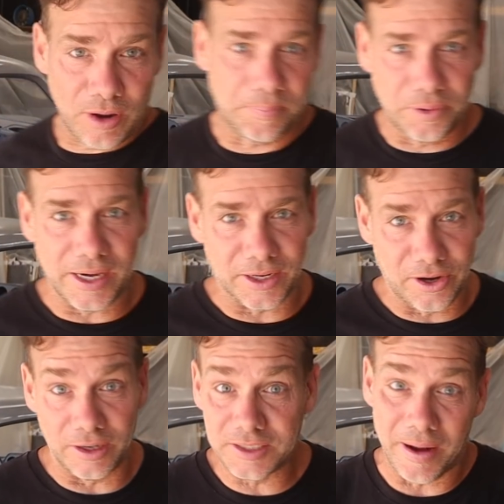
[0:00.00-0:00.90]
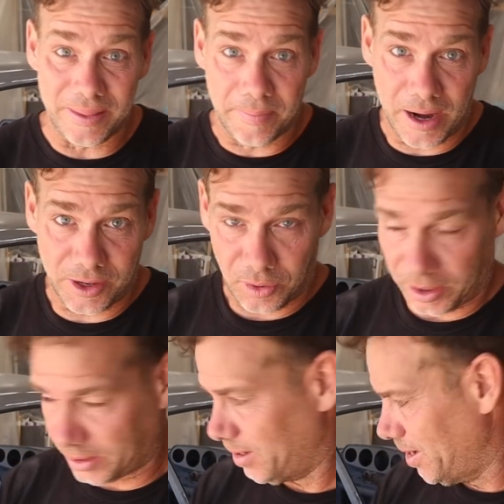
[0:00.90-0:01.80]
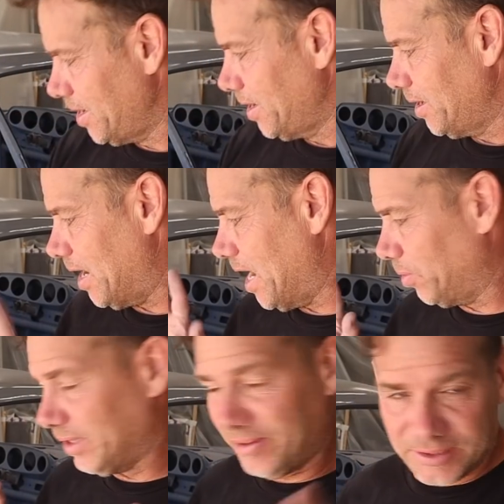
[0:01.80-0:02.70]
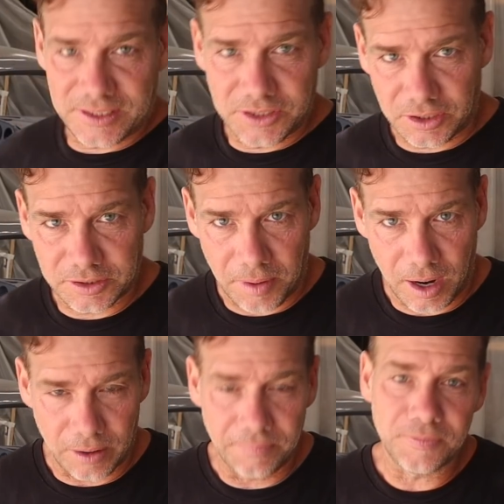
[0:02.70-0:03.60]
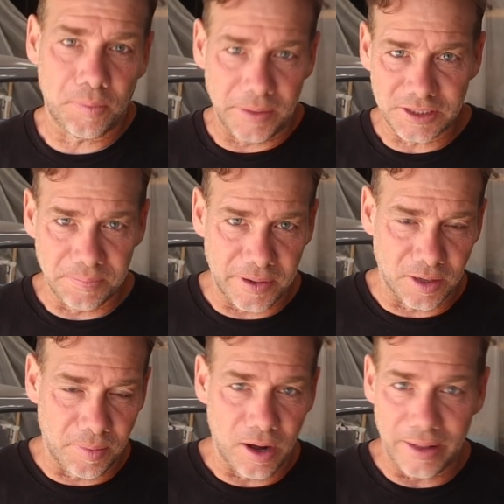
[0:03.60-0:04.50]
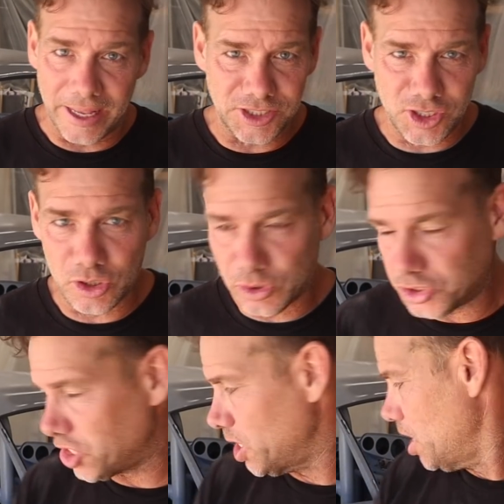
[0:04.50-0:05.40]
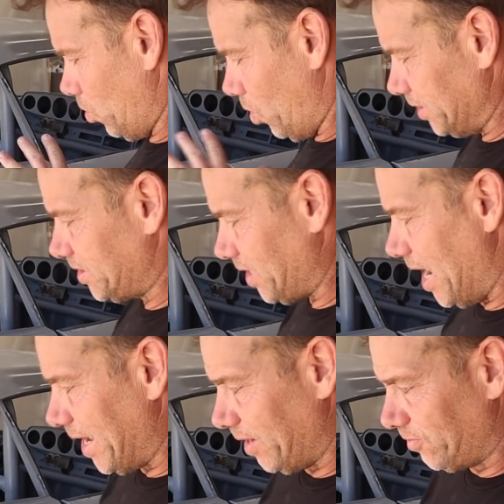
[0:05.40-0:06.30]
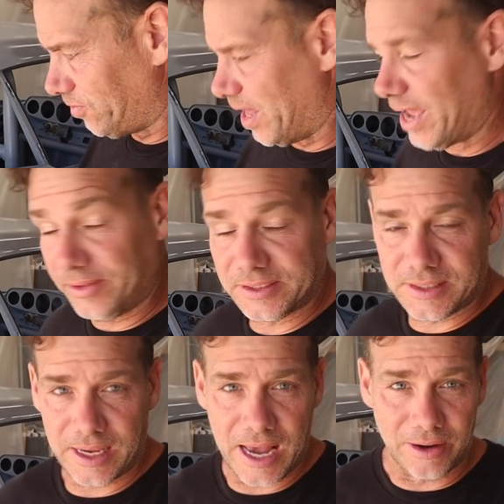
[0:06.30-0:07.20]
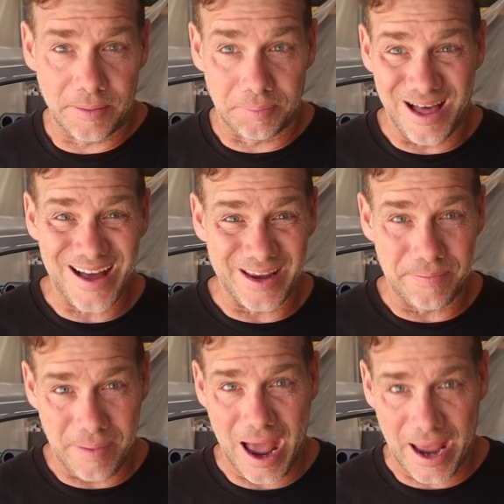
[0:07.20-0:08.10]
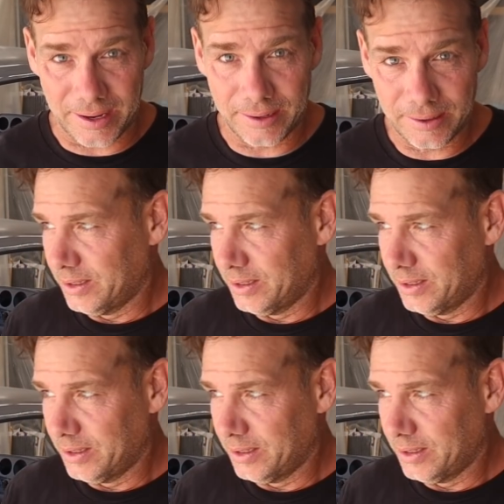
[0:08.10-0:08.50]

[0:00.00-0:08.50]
I'm pretty encouraged by the body work. I will leave this until tomorrow, go play some pickleball as usual. Once I can flatten this thing out and block it back,